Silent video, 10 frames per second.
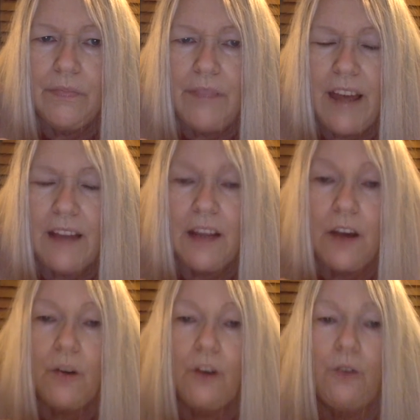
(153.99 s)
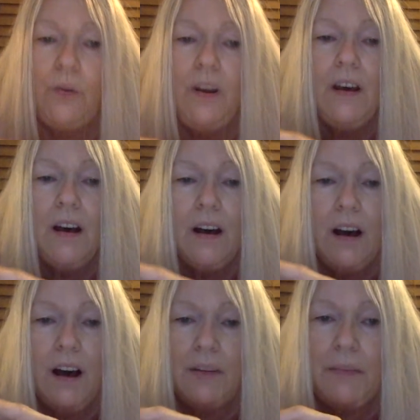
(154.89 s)
that logo
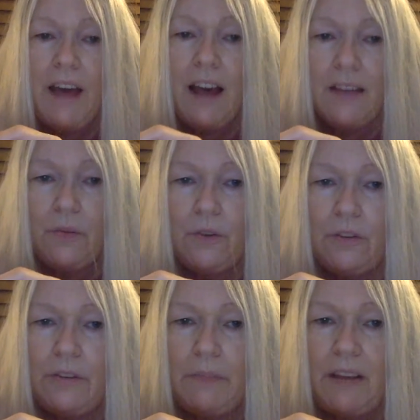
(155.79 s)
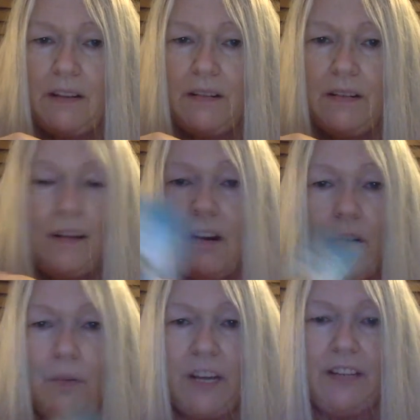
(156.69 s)
on a pass holder's pin,
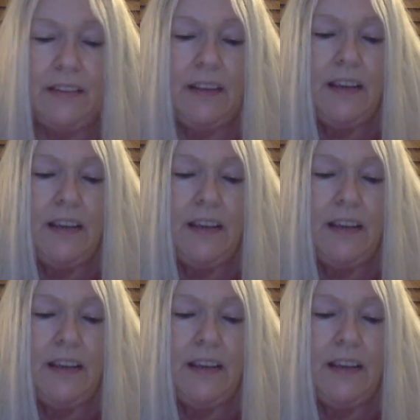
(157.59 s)
always.